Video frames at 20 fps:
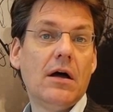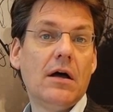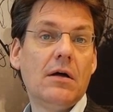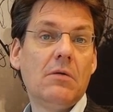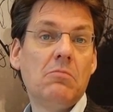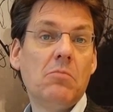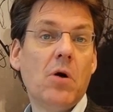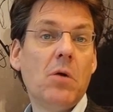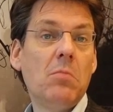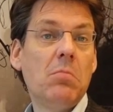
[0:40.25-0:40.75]

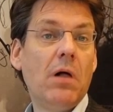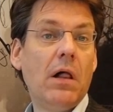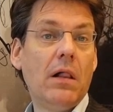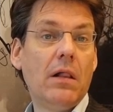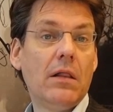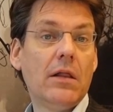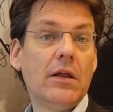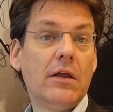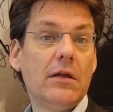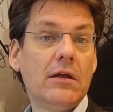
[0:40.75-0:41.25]
mobile
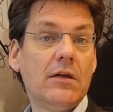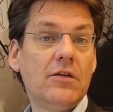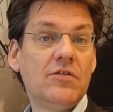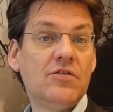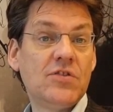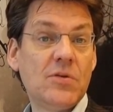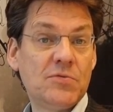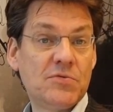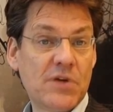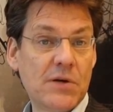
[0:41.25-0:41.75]

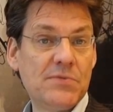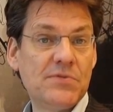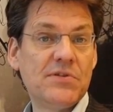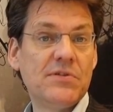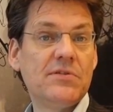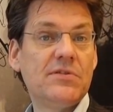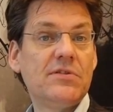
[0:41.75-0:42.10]
subscriptions.